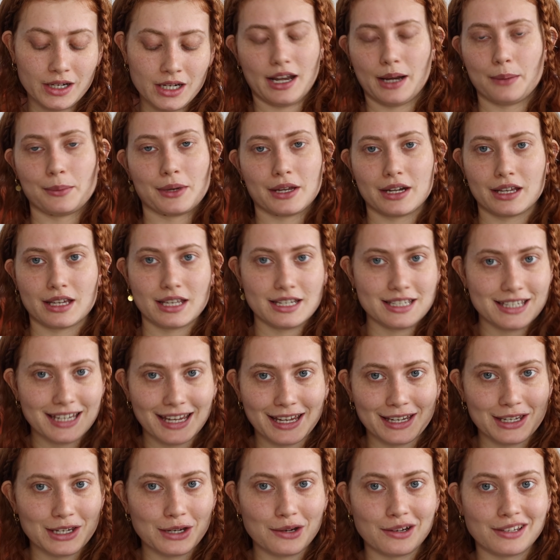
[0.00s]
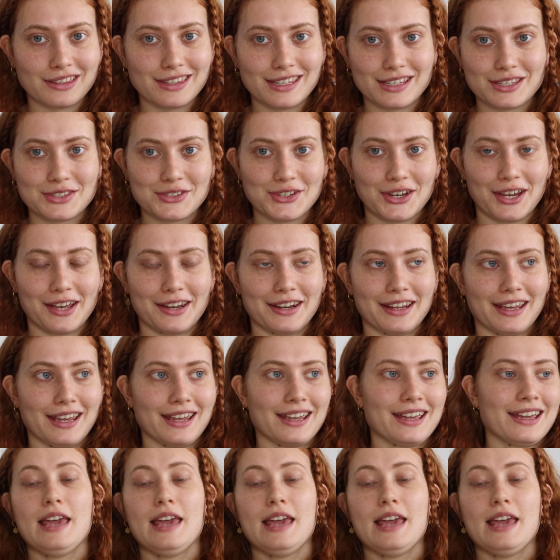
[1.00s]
and I'm going to continue with this journey.